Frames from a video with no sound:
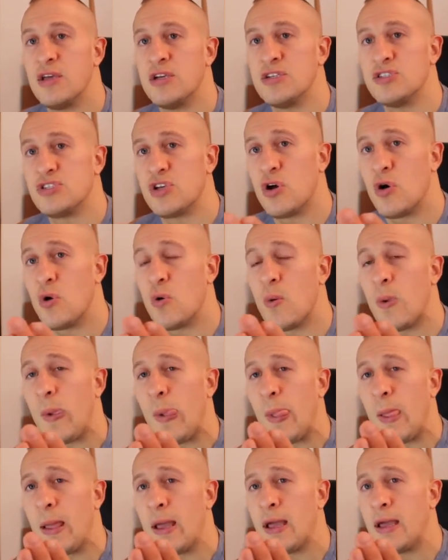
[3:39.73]
So
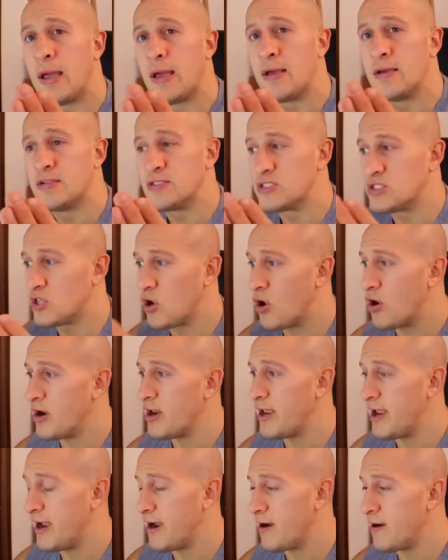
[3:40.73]
start
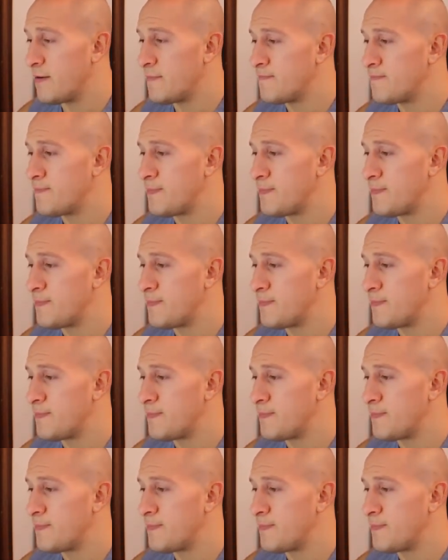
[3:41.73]
here